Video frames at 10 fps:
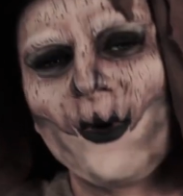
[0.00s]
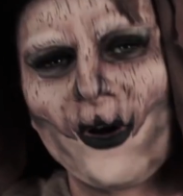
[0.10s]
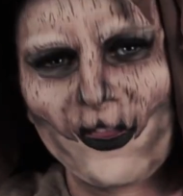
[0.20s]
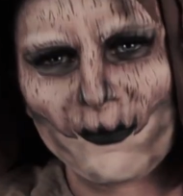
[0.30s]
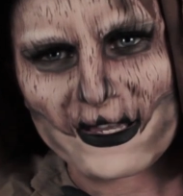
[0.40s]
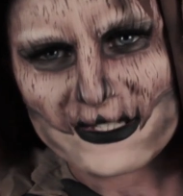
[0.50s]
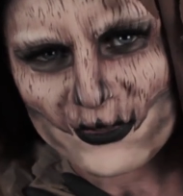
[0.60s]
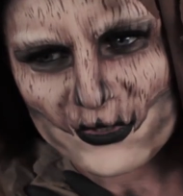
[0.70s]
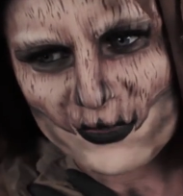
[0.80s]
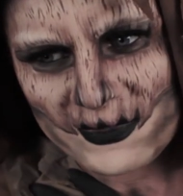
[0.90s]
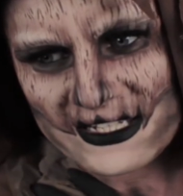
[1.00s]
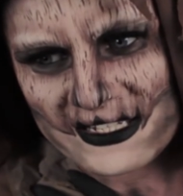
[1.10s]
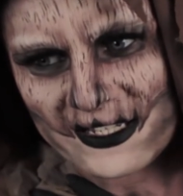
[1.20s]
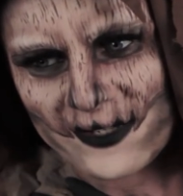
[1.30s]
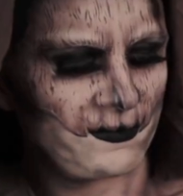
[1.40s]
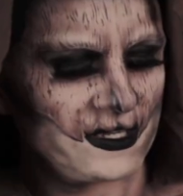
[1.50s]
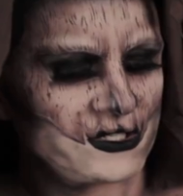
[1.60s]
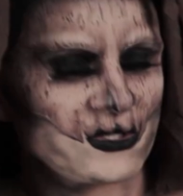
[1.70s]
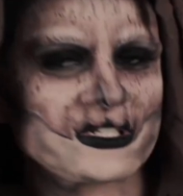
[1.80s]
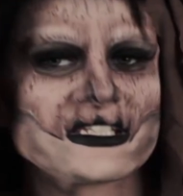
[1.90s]
all of my social media, make
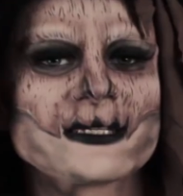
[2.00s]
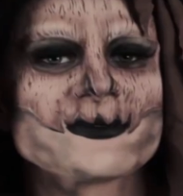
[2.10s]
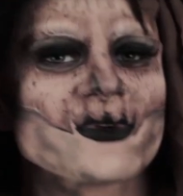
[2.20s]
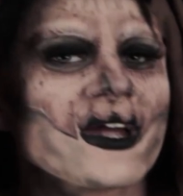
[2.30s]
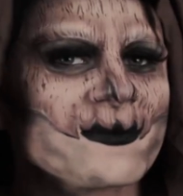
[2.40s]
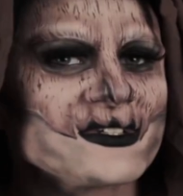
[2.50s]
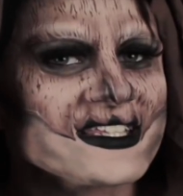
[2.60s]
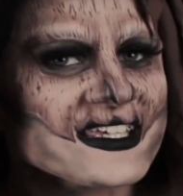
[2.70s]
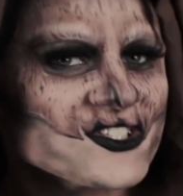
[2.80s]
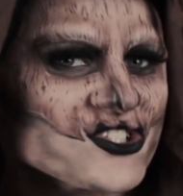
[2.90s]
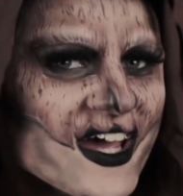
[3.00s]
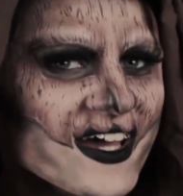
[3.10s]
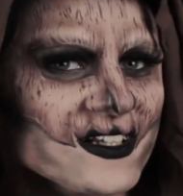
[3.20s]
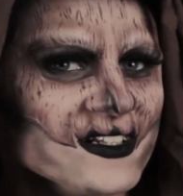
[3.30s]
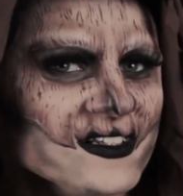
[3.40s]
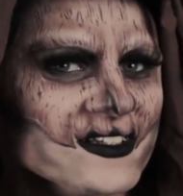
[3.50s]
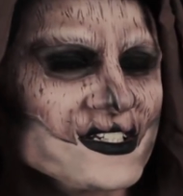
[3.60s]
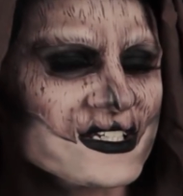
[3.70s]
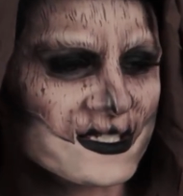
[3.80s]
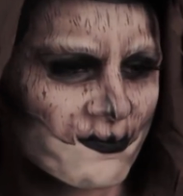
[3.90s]
sure to subscribe to this channel
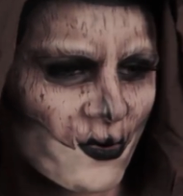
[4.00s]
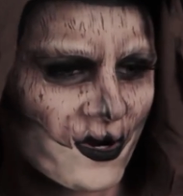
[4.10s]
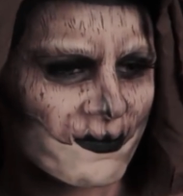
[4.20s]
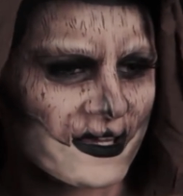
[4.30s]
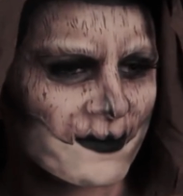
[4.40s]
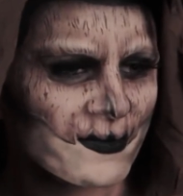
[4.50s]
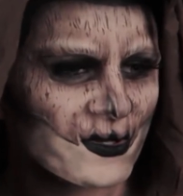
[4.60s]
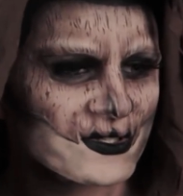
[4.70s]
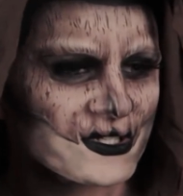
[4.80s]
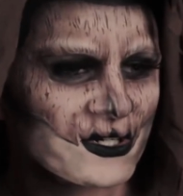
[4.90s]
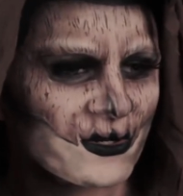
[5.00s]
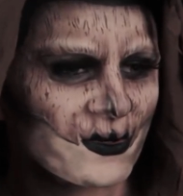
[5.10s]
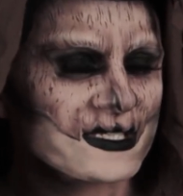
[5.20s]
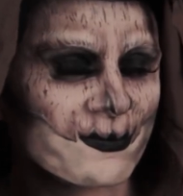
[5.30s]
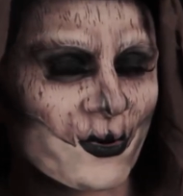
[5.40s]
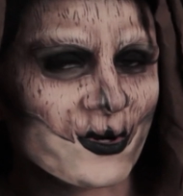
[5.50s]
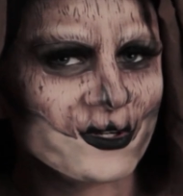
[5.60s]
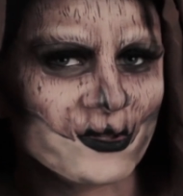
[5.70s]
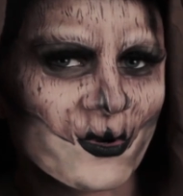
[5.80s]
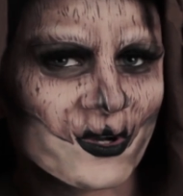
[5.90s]
to support me, because you know, support
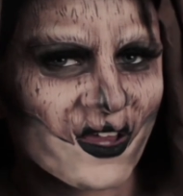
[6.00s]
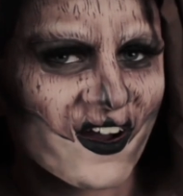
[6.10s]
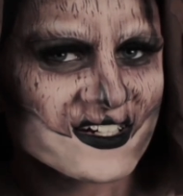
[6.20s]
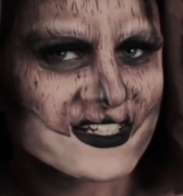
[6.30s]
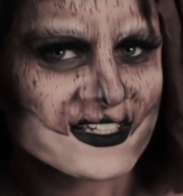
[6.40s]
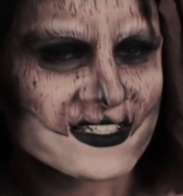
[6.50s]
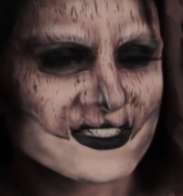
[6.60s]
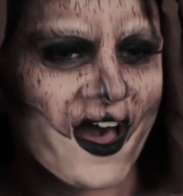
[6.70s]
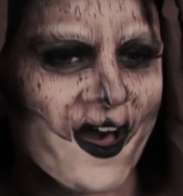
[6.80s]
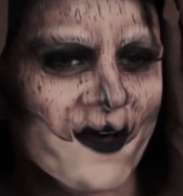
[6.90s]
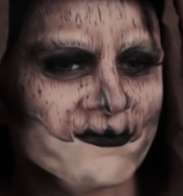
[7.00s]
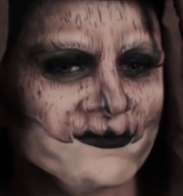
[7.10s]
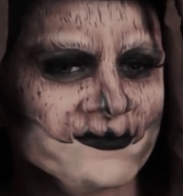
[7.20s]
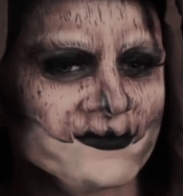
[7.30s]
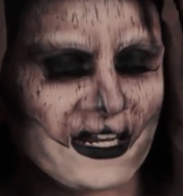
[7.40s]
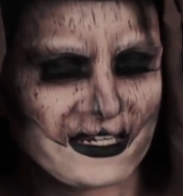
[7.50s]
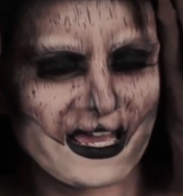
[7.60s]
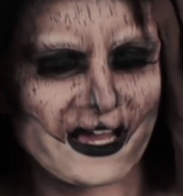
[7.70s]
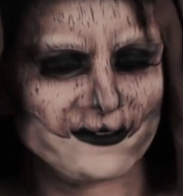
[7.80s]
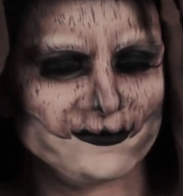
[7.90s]
your local artist, and
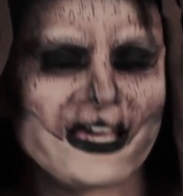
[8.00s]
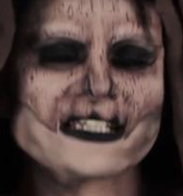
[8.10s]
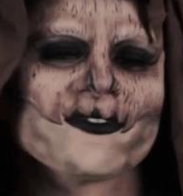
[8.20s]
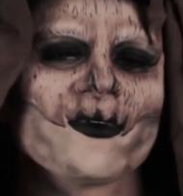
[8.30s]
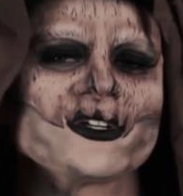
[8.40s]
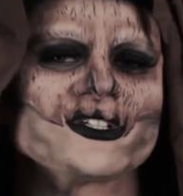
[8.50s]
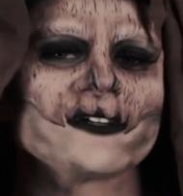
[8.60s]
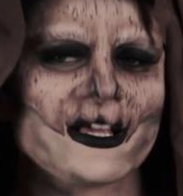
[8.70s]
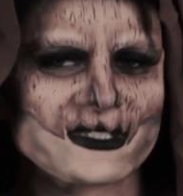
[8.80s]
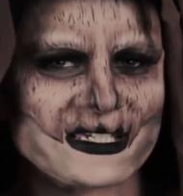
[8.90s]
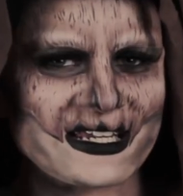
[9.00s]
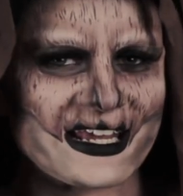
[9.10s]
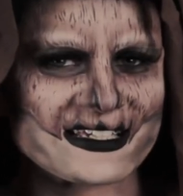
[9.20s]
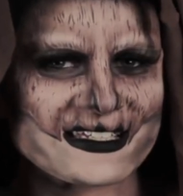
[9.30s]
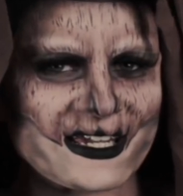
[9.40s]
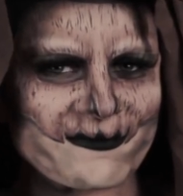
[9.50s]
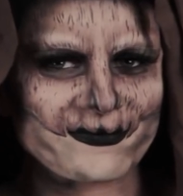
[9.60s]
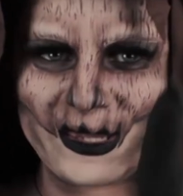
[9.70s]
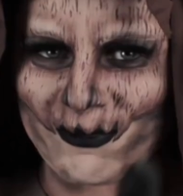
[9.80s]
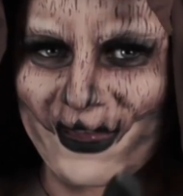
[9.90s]
yeah, thanks for watching. I'll see you next time.
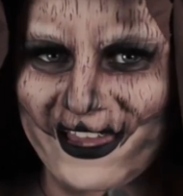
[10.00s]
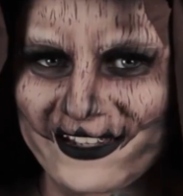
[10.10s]
Goodbye.